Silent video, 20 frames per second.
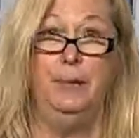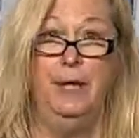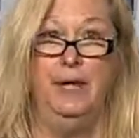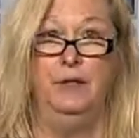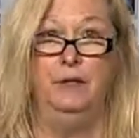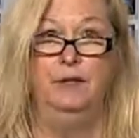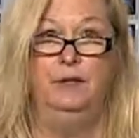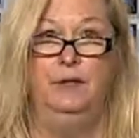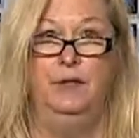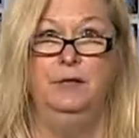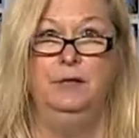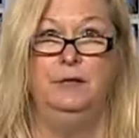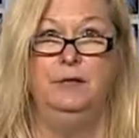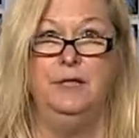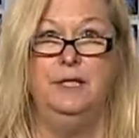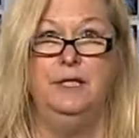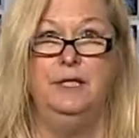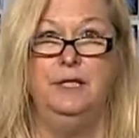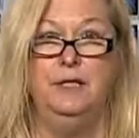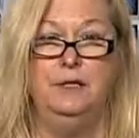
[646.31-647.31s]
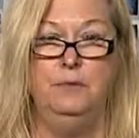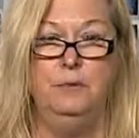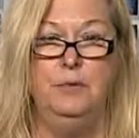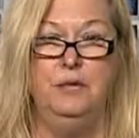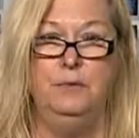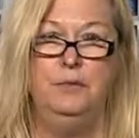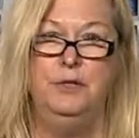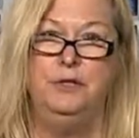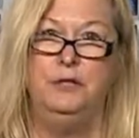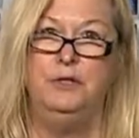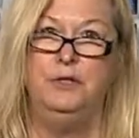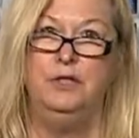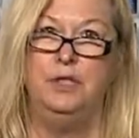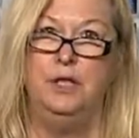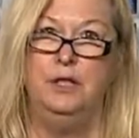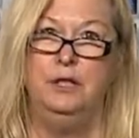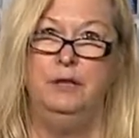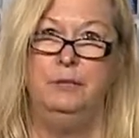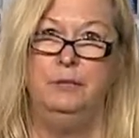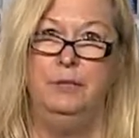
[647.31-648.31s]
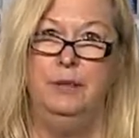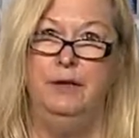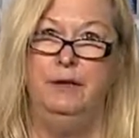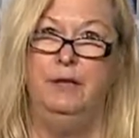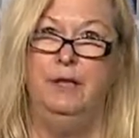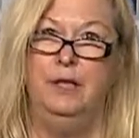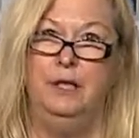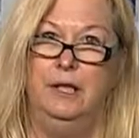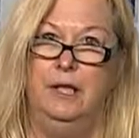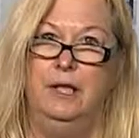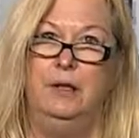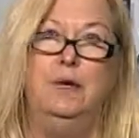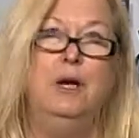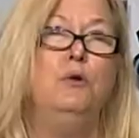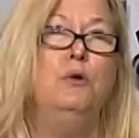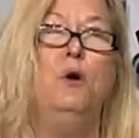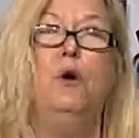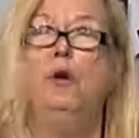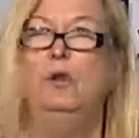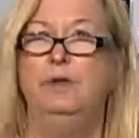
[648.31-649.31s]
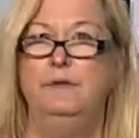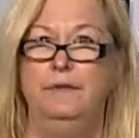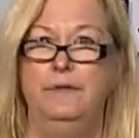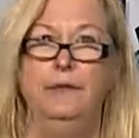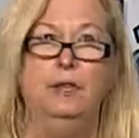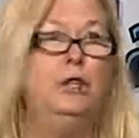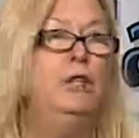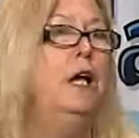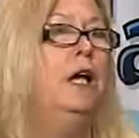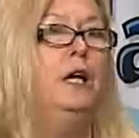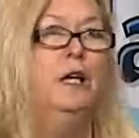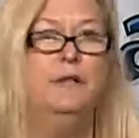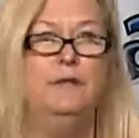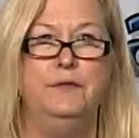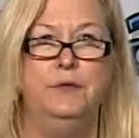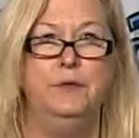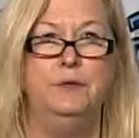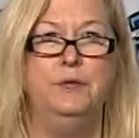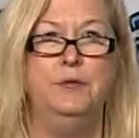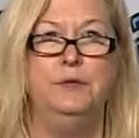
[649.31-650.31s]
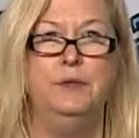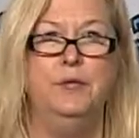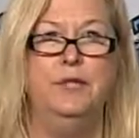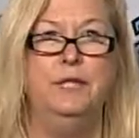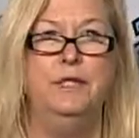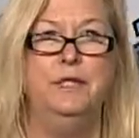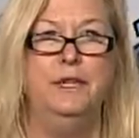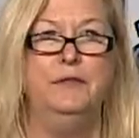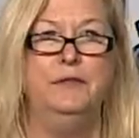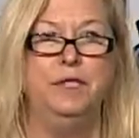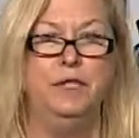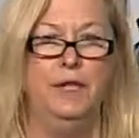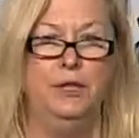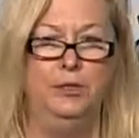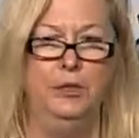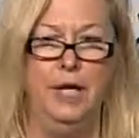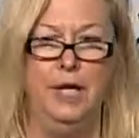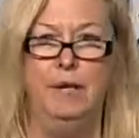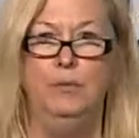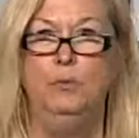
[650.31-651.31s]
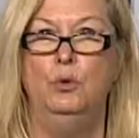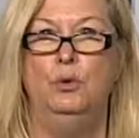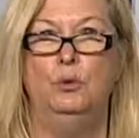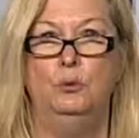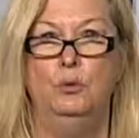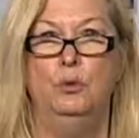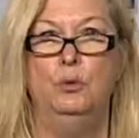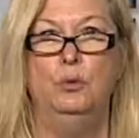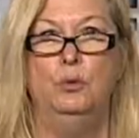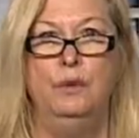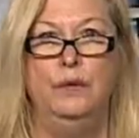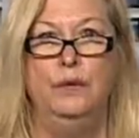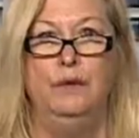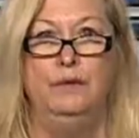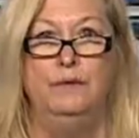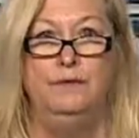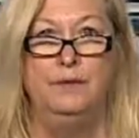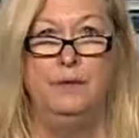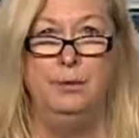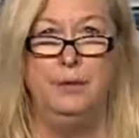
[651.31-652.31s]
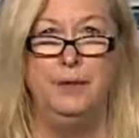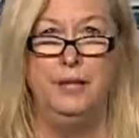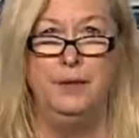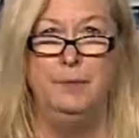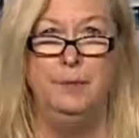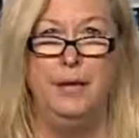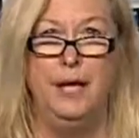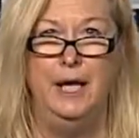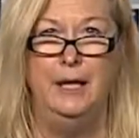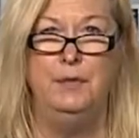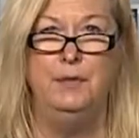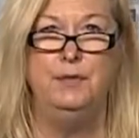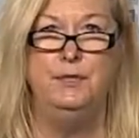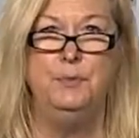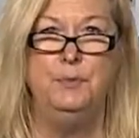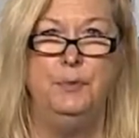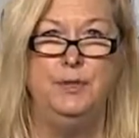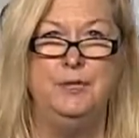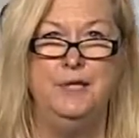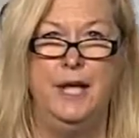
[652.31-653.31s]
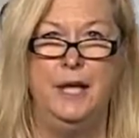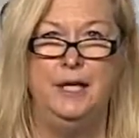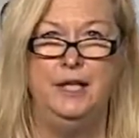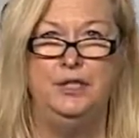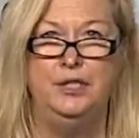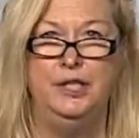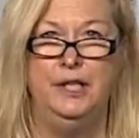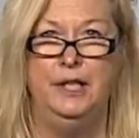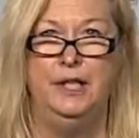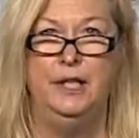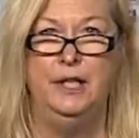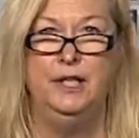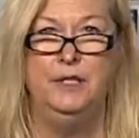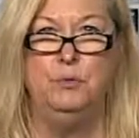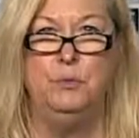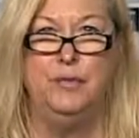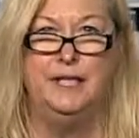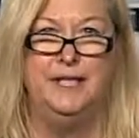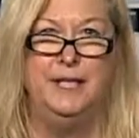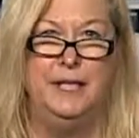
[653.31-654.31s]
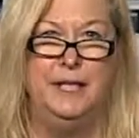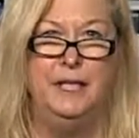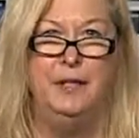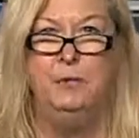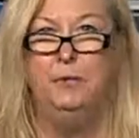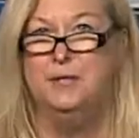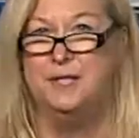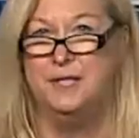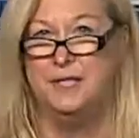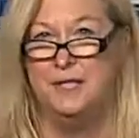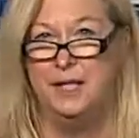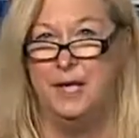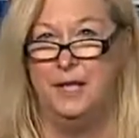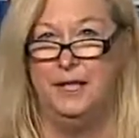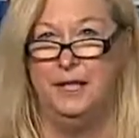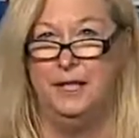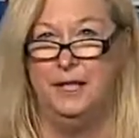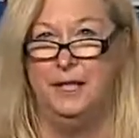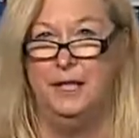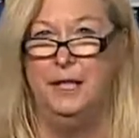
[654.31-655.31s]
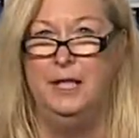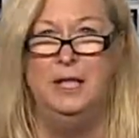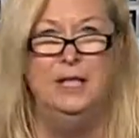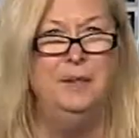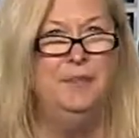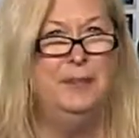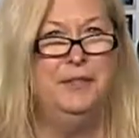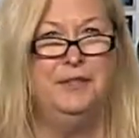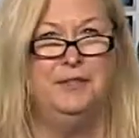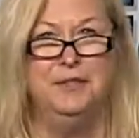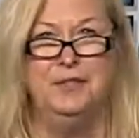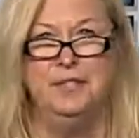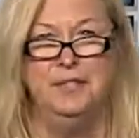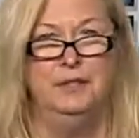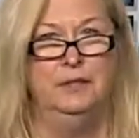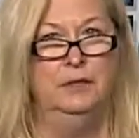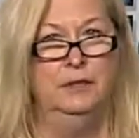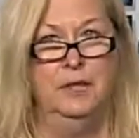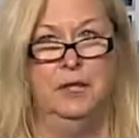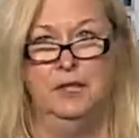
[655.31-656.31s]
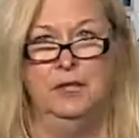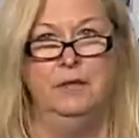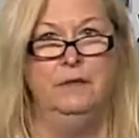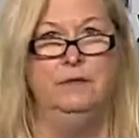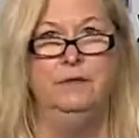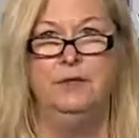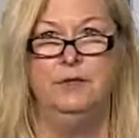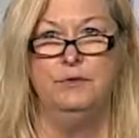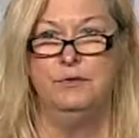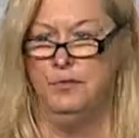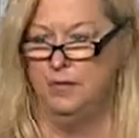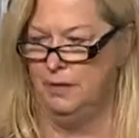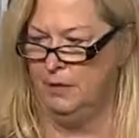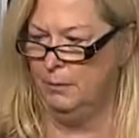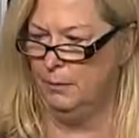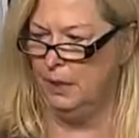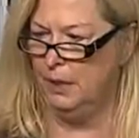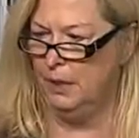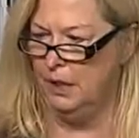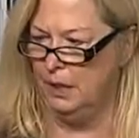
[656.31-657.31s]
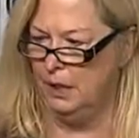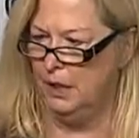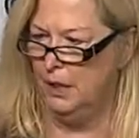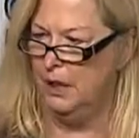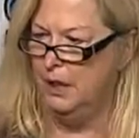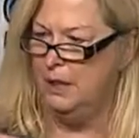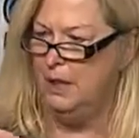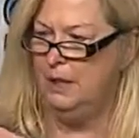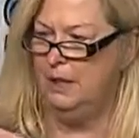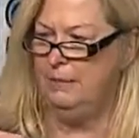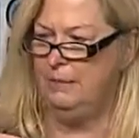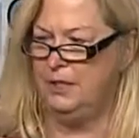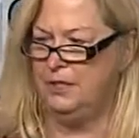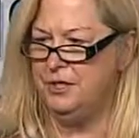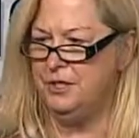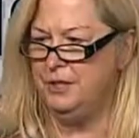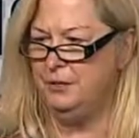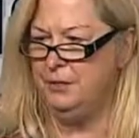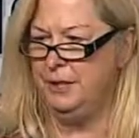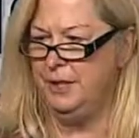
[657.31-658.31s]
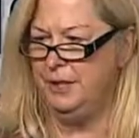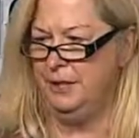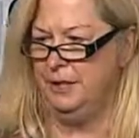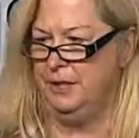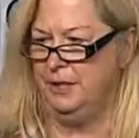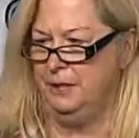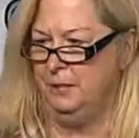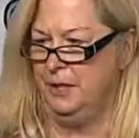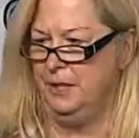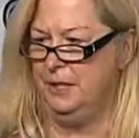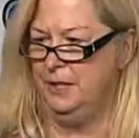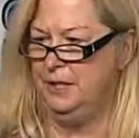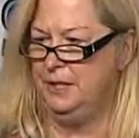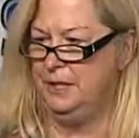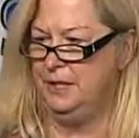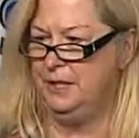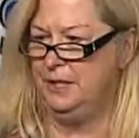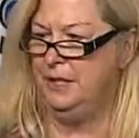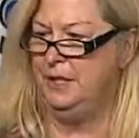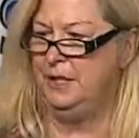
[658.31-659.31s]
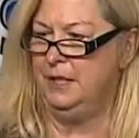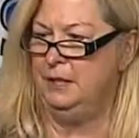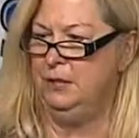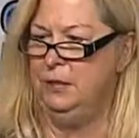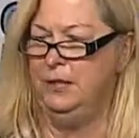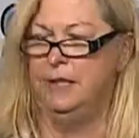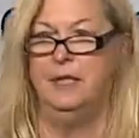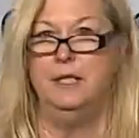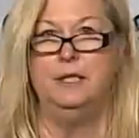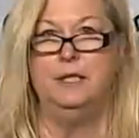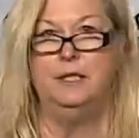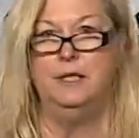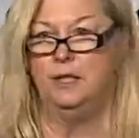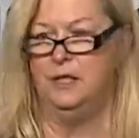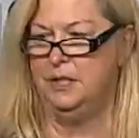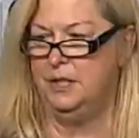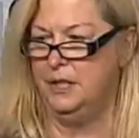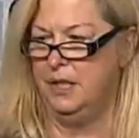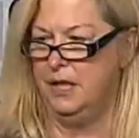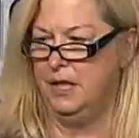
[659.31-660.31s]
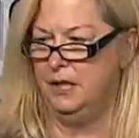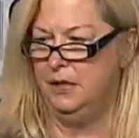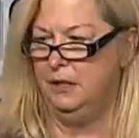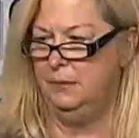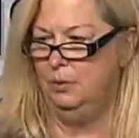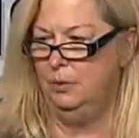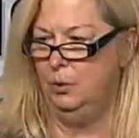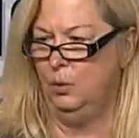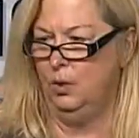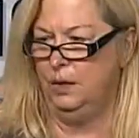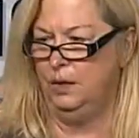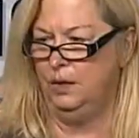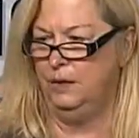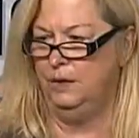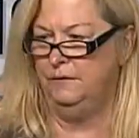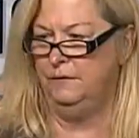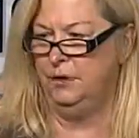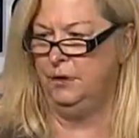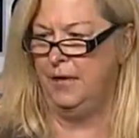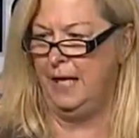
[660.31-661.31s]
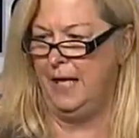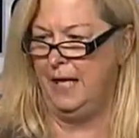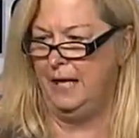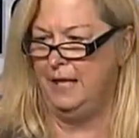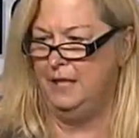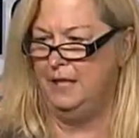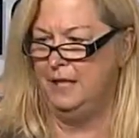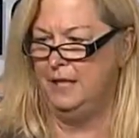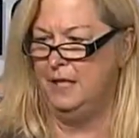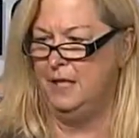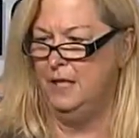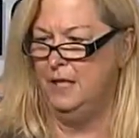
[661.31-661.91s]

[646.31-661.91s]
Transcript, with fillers: panel, folks. This is what, when you start comparing, and I know a lot of you are doing this every day, you're getting more and more aware of ingredient panels, percentages, what's in it, what's not in it, but there's still a lot of confusion in the market. Let me just read this one the ingredients are duck, pork liver, eggs,